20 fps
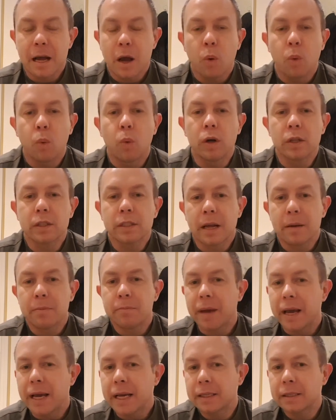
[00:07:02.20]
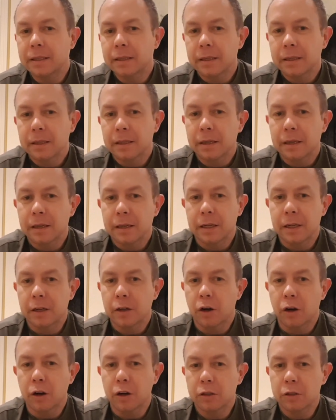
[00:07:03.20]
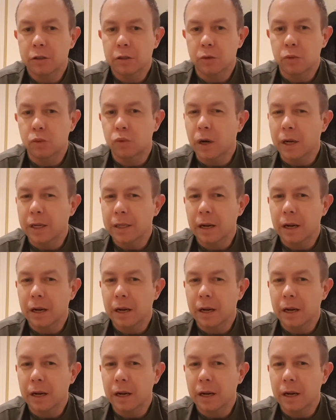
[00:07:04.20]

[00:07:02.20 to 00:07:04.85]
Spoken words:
What can make the cars run a